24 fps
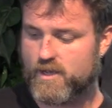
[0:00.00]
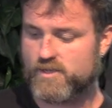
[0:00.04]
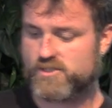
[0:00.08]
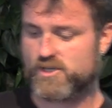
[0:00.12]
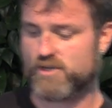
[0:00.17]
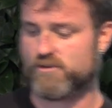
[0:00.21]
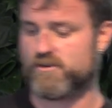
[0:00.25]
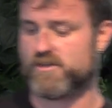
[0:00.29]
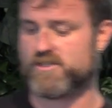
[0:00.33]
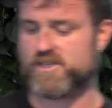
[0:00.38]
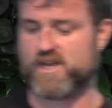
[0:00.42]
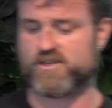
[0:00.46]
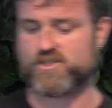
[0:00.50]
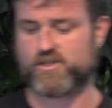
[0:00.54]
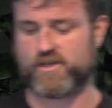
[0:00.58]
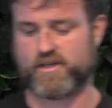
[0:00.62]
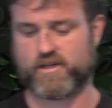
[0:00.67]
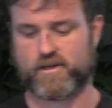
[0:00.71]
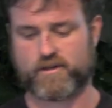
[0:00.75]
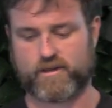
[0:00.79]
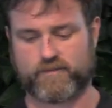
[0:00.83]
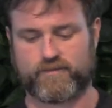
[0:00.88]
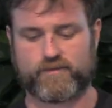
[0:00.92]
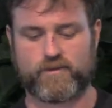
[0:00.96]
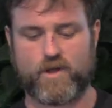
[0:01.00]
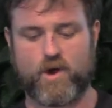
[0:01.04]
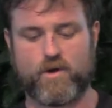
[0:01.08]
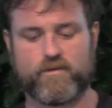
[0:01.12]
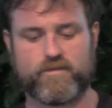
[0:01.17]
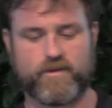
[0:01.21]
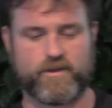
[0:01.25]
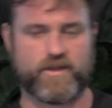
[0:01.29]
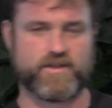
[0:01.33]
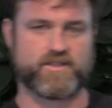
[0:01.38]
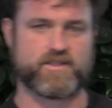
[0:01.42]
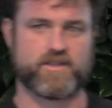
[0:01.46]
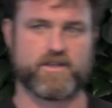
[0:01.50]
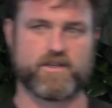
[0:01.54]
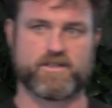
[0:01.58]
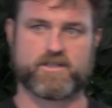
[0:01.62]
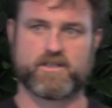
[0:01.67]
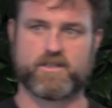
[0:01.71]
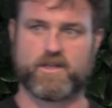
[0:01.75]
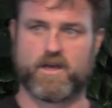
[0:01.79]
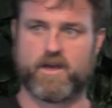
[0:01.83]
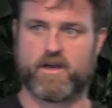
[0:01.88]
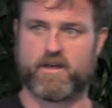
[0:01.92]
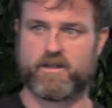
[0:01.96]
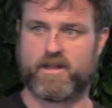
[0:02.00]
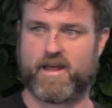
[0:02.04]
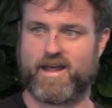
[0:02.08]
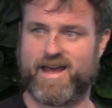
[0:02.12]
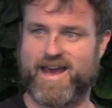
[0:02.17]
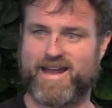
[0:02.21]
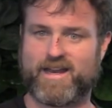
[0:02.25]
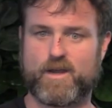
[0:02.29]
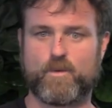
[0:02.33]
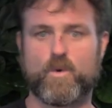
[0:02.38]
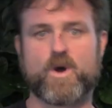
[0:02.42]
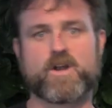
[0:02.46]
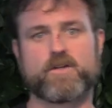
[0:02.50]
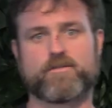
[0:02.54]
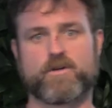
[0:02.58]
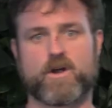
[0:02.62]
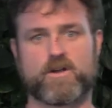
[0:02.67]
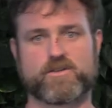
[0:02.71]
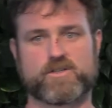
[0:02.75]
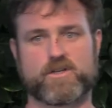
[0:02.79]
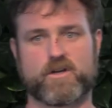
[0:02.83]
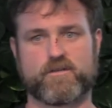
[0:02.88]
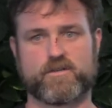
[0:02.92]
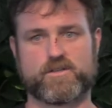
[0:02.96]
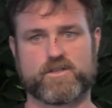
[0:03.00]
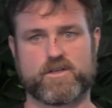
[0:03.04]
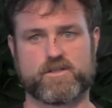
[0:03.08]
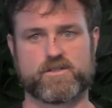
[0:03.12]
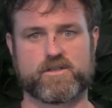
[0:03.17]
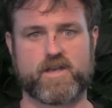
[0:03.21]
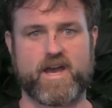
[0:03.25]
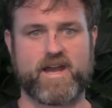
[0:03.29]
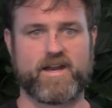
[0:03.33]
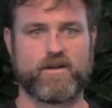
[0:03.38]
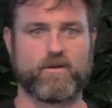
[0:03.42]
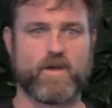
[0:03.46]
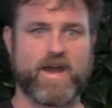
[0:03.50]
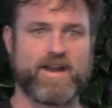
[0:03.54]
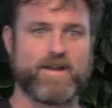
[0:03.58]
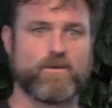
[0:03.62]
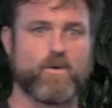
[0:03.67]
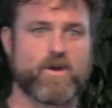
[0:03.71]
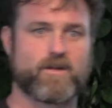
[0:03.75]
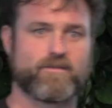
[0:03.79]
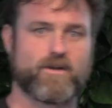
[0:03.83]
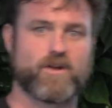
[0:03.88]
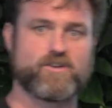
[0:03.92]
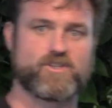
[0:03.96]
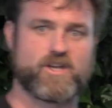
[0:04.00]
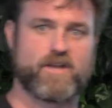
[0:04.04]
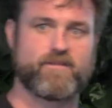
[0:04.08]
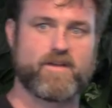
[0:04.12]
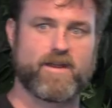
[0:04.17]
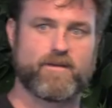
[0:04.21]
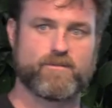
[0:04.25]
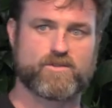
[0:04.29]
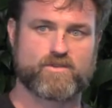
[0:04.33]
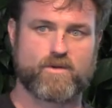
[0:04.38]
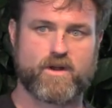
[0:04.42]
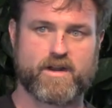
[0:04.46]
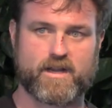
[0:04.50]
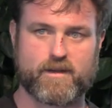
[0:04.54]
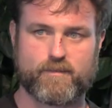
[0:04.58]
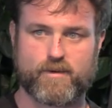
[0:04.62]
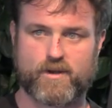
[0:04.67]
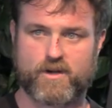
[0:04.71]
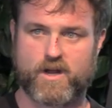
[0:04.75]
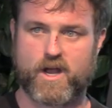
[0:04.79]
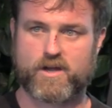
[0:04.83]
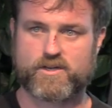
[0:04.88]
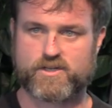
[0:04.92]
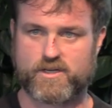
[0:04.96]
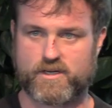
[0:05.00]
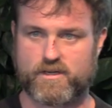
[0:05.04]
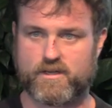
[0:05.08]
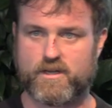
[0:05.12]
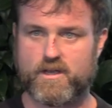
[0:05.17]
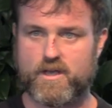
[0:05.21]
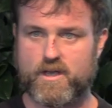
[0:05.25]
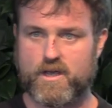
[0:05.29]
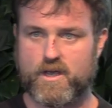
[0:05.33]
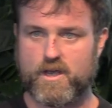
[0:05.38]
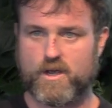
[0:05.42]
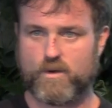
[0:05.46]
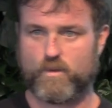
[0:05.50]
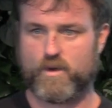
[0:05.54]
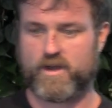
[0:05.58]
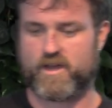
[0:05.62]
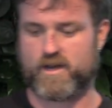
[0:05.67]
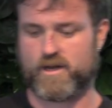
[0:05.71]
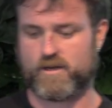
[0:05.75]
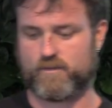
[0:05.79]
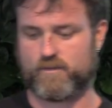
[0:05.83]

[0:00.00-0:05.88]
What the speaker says: So essentially, the flow for this is that any one of our services, any one of our JVMs running in production, we